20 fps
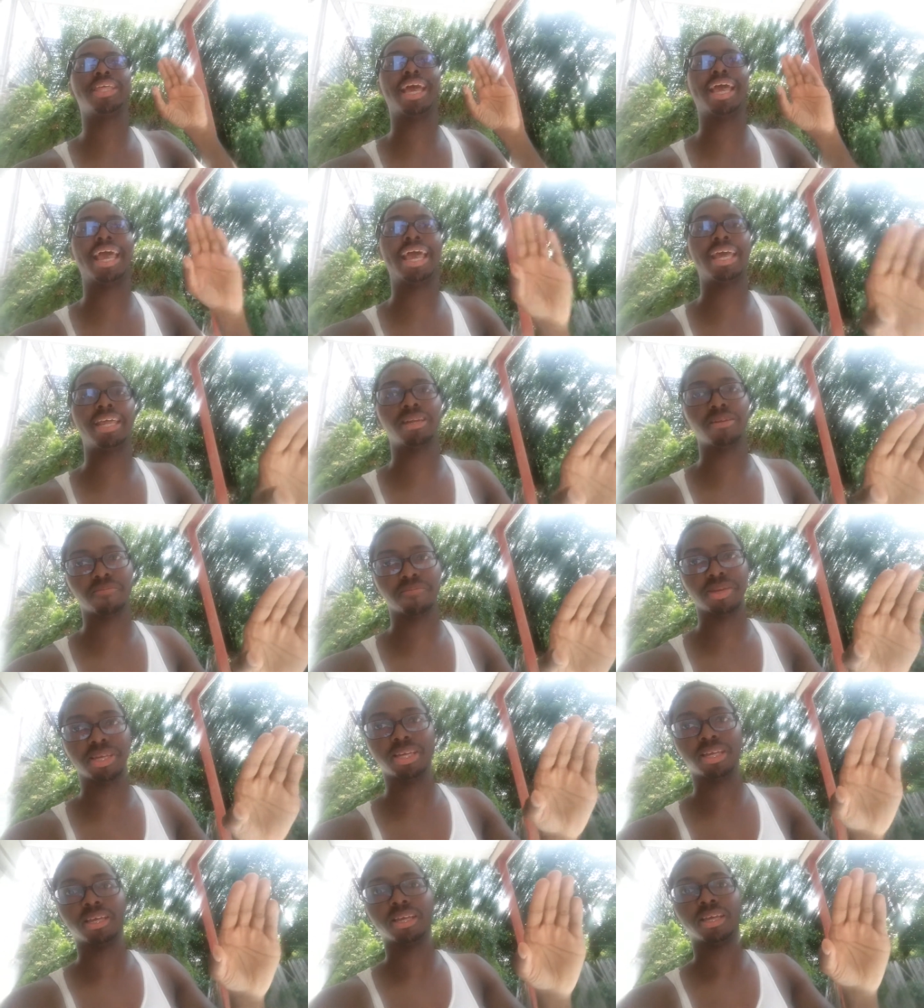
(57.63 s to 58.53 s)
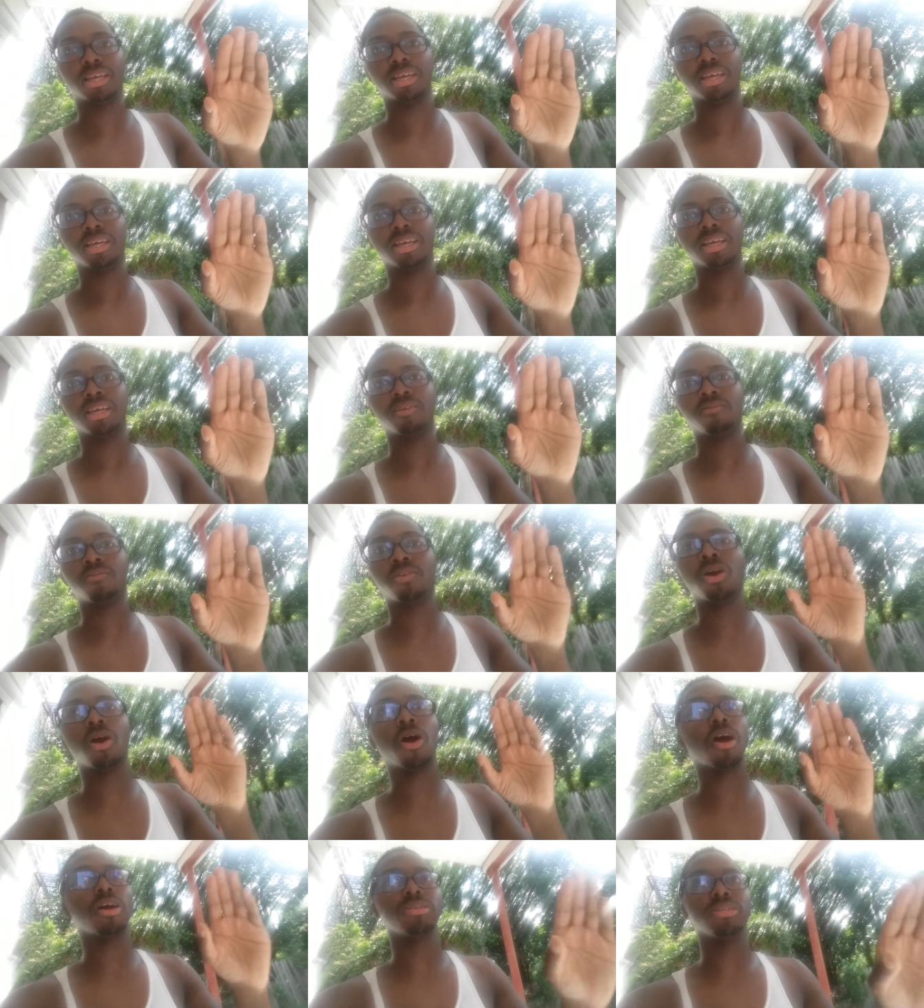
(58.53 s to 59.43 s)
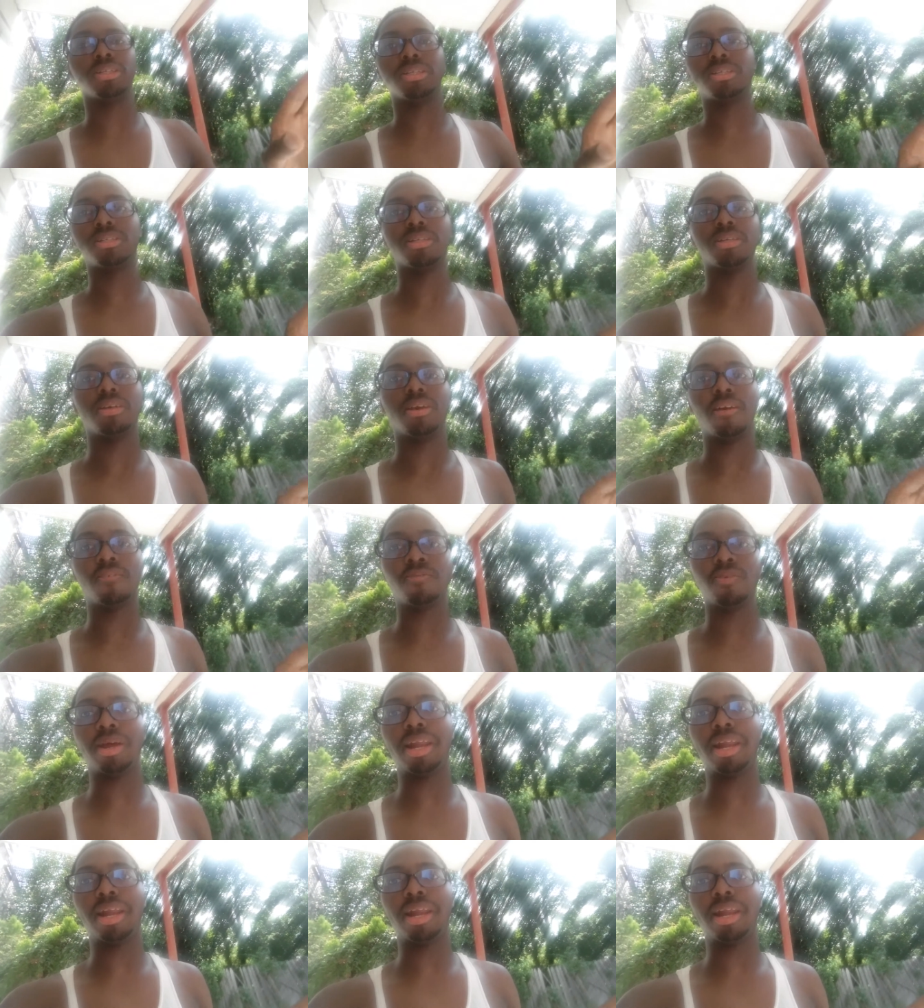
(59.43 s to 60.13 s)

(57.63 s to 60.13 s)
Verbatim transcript: the enemy regardless of